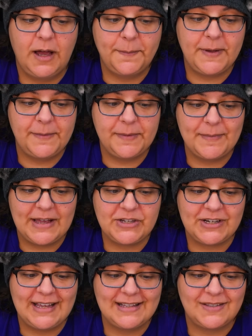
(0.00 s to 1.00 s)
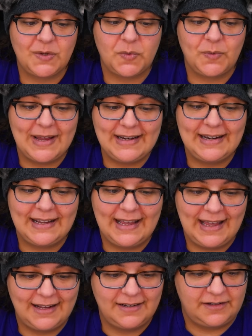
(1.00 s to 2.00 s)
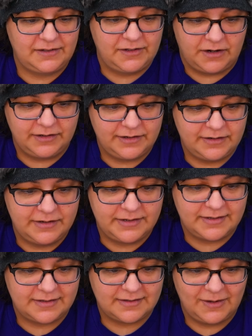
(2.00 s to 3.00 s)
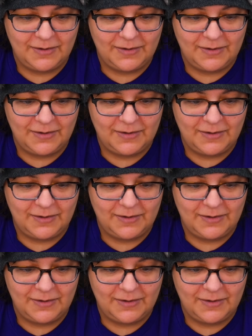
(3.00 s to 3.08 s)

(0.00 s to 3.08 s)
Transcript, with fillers: upcoming match against the Redhead Yonkers.